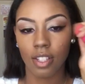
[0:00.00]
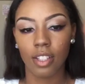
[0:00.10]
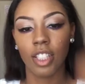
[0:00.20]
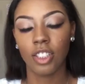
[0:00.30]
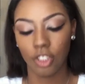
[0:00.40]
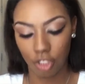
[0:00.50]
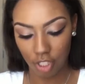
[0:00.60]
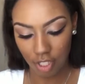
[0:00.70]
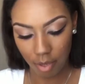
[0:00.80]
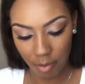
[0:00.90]
This is
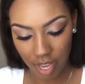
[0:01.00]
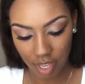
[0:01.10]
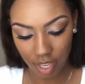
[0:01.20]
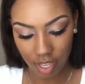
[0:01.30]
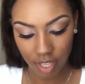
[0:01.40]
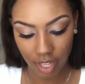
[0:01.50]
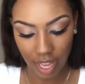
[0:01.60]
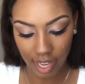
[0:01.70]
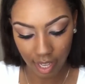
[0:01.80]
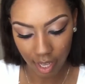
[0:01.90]
just to make it
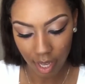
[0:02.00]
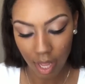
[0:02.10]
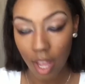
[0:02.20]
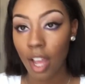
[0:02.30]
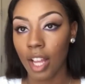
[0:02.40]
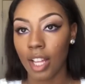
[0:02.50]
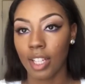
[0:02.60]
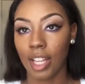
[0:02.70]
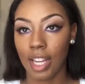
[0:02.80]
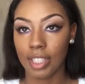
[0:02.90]
like
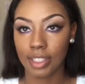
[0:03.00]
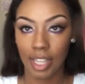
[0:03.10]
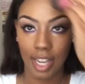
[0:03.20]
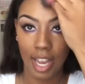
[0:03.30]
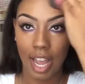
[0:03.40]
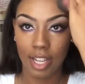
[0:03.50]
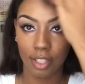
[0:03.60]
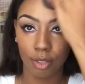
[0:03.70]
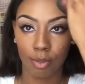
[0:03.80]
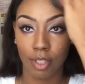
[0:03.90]
I said, I
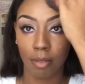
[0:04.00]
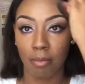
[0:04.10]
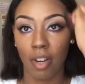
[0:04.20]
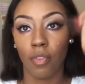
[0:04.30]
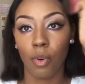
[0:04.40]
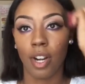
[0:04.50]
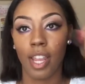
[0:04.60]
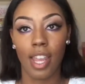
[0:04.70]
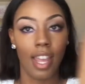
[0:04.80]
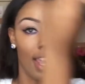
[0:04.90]
contour some of my
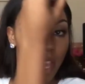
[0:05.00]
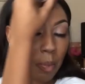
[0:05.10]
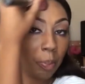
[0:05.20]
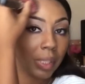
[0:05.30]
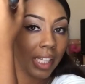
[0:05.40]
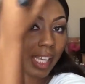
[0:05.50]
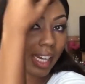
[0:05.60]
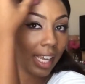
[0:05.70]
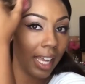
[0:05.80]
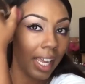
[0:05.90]
forehead and blend
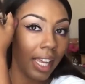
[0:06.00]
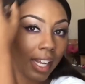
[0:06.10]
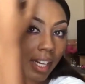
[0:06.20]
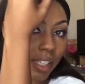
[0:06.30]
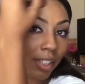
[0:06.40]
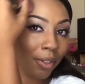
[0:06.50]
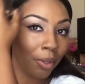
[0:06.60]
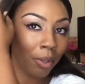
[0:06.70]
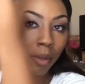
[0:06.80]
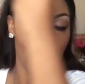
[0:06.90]
it in a
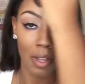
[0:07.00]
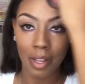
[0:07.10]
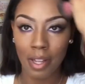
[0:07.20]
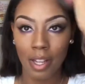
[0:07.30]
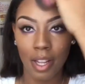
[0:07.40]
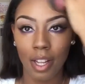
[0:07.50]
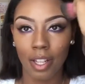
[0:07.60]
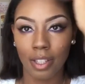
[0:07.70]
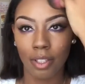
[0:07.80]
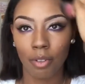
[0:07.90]
little
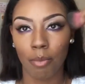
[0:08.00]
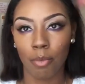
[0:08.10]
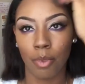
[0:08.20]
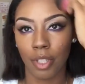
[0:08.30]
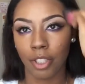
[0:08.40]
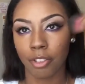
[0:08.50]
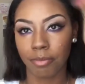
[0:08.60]
more.